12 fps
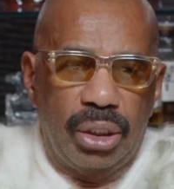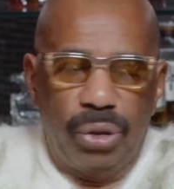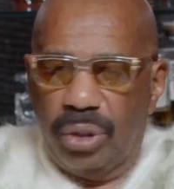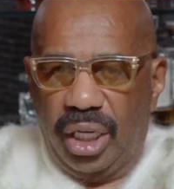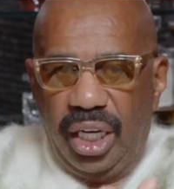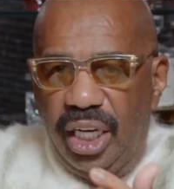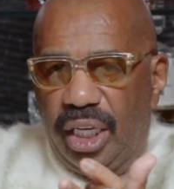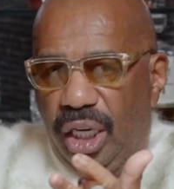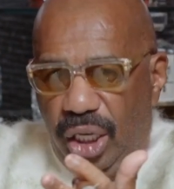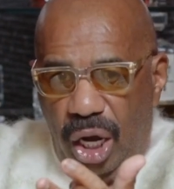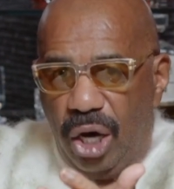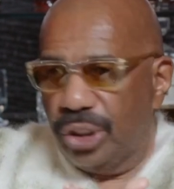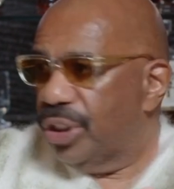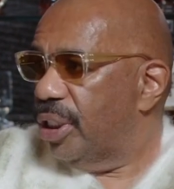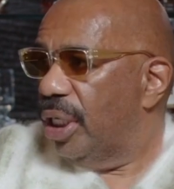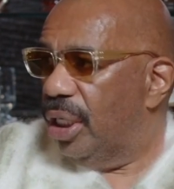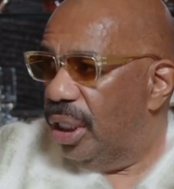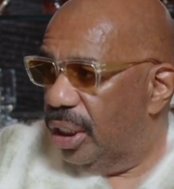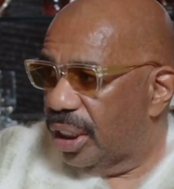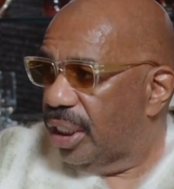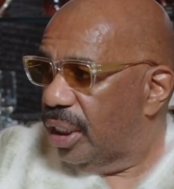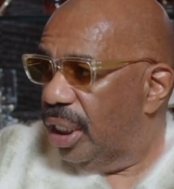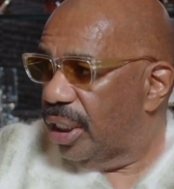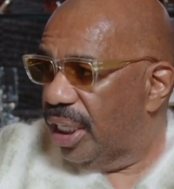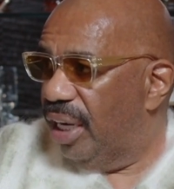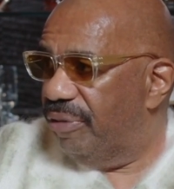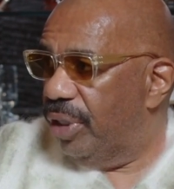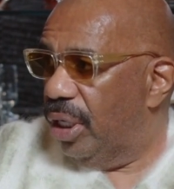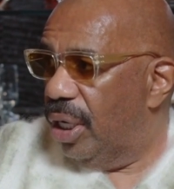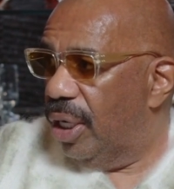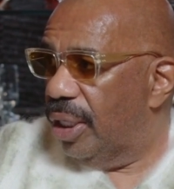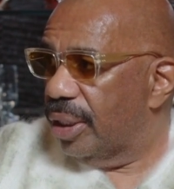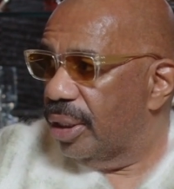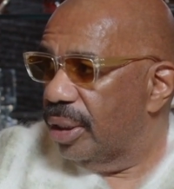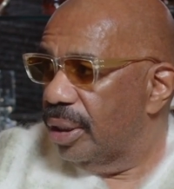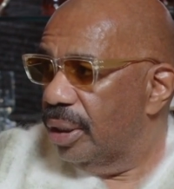It launched a Kevin Hart.